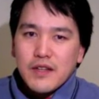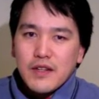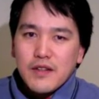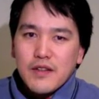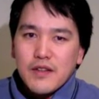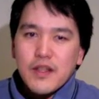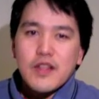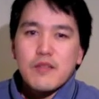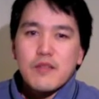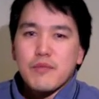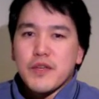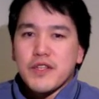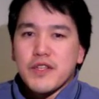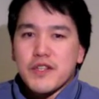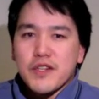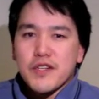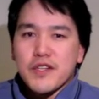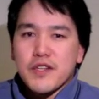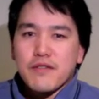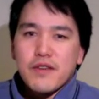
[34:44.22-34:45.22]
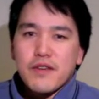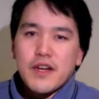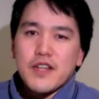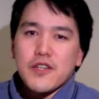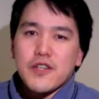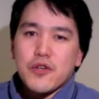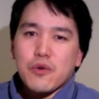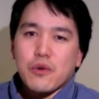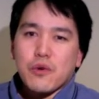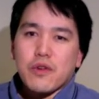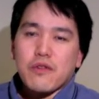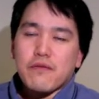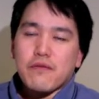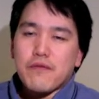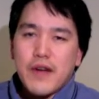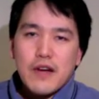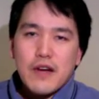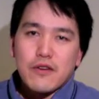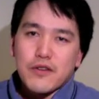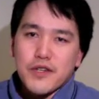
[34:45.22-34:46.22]
Then the business of us who are the
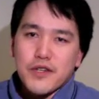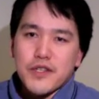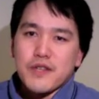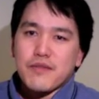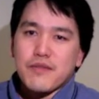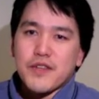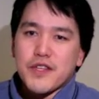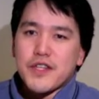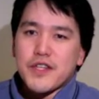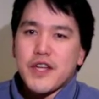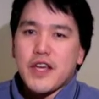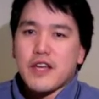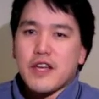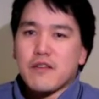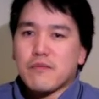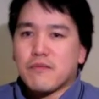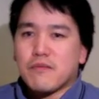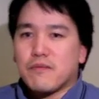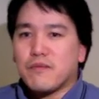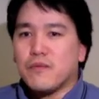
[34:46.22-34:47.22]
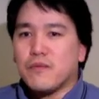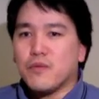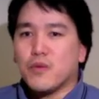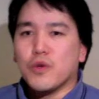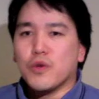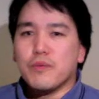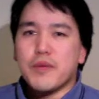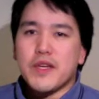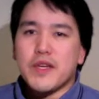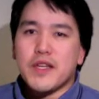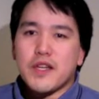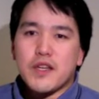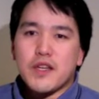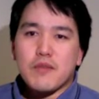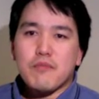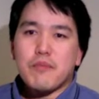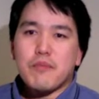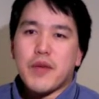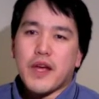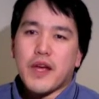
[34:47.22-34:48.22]
founders of the state will be to
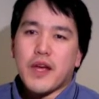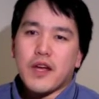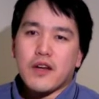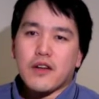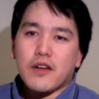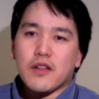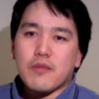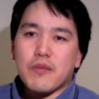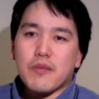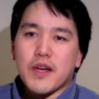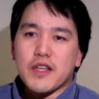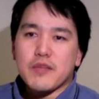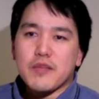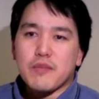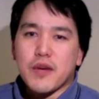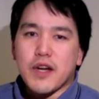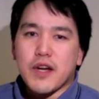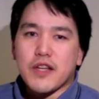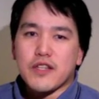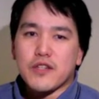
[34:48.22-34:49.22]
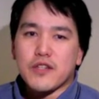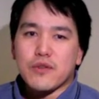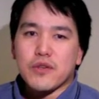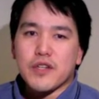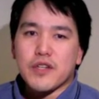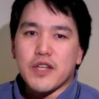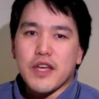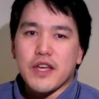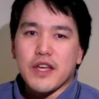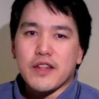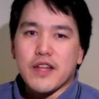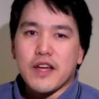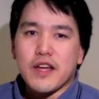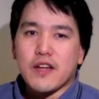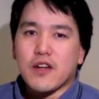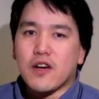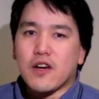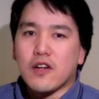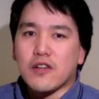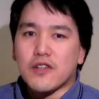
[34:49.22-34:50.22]
compel the best minds to attain that
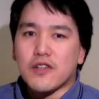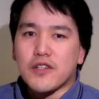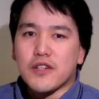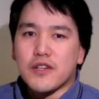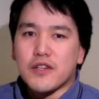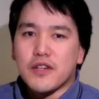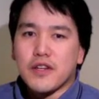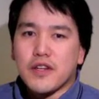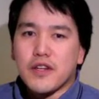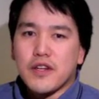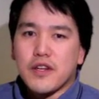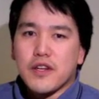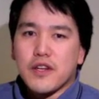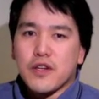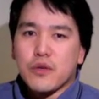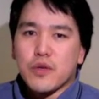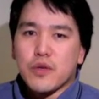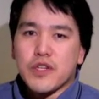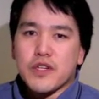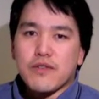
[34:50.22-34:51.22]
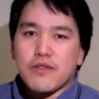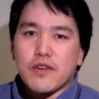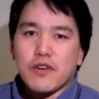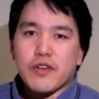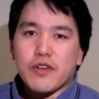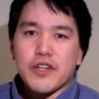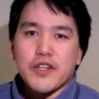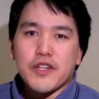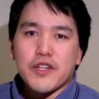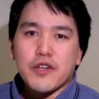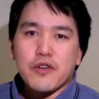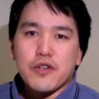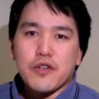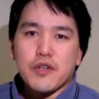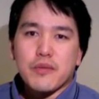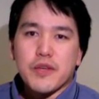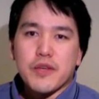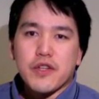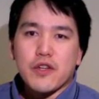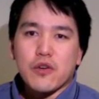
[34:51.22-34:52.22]
knowledge, which have already shown
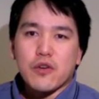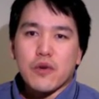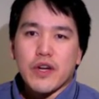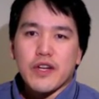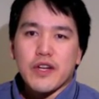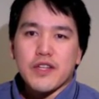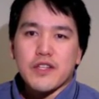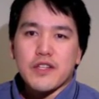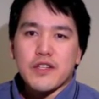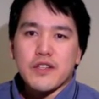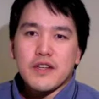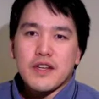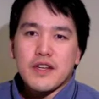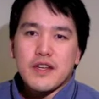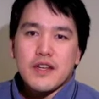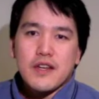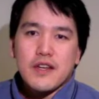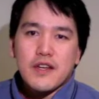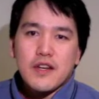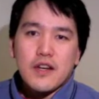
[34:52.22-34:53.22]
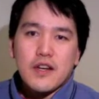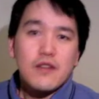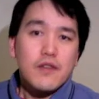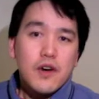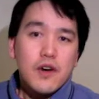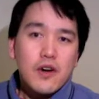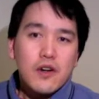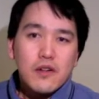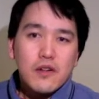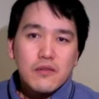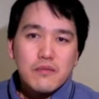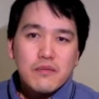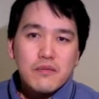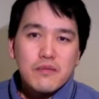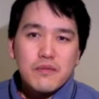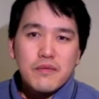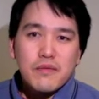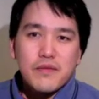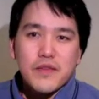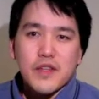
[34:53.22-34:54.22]
to be the greatest of all,
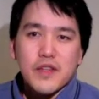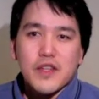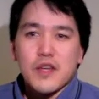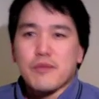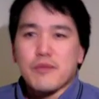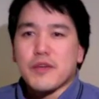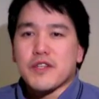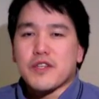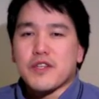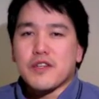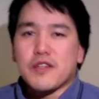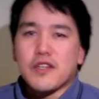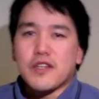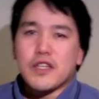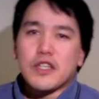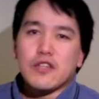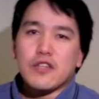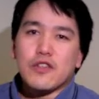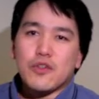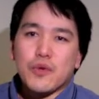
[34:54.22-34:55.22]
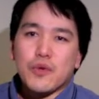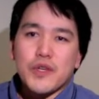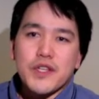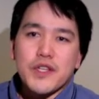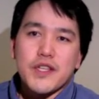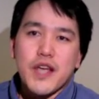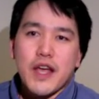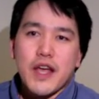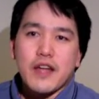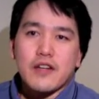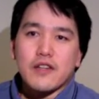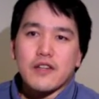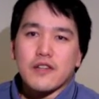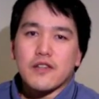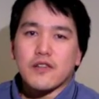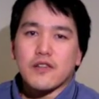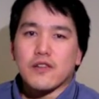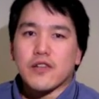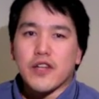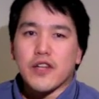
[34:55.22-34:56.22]
that they must continue to ascend
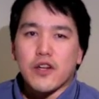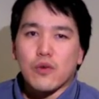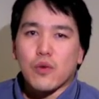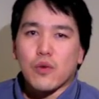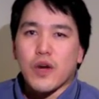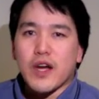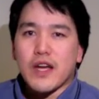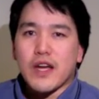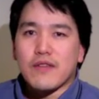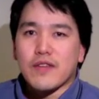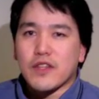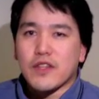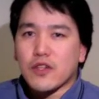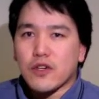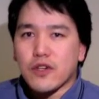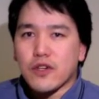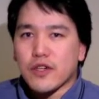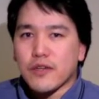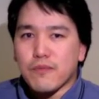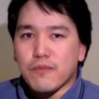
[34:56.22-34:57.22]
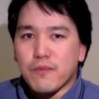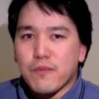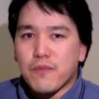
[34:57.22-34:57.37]
until they arrive at the good.